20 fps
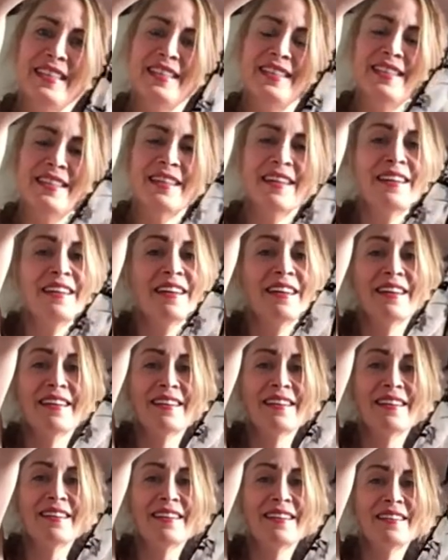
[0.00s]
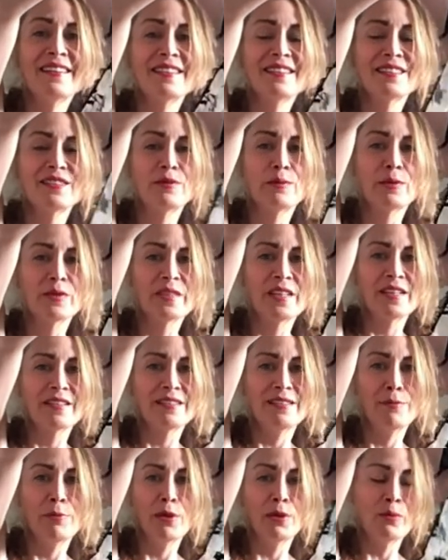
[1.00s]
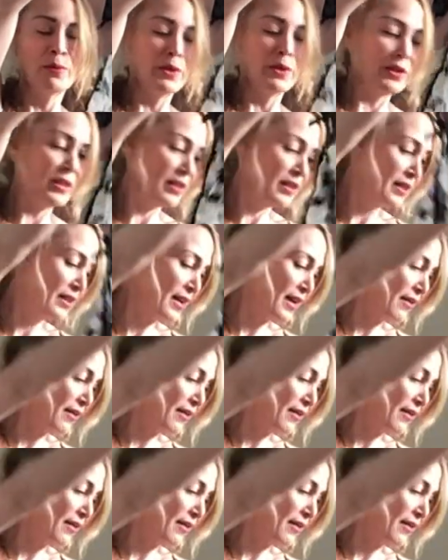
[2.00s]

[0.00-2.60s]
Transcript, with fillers: yeah, super sexy moment.